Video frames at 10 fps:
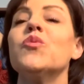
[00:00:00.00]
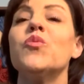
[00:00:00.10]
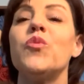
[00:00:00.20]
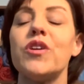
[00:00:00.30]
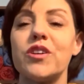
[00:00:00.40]

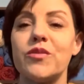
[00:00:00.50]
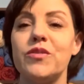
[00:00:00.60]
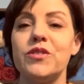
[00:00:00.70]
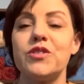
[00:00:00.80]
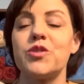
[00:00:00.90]

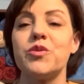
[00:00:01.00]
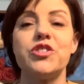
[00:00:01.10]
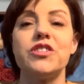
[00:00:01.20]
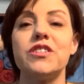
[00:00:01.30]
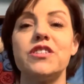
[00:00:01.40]
wonderful,
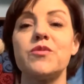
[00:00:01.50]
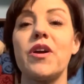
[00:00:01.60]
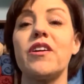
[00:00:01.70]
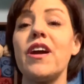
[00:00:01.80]
squishy little sweater,